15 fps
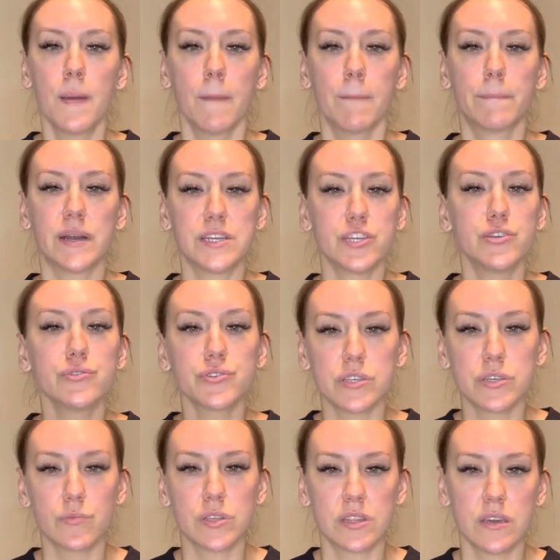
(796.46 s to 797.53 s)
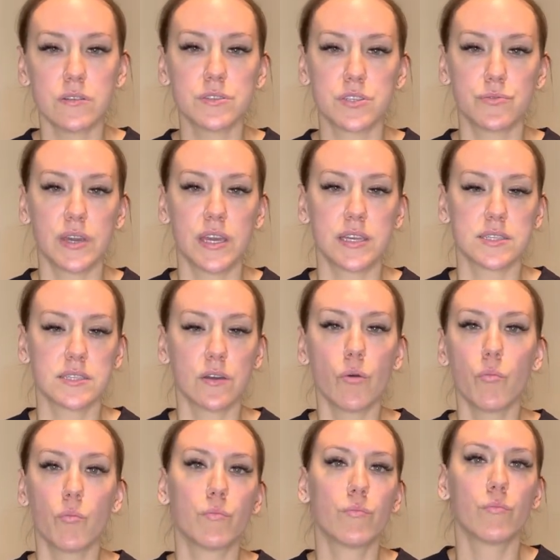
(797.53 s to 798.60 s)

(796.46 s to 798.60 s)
but usually what they'll do is they'll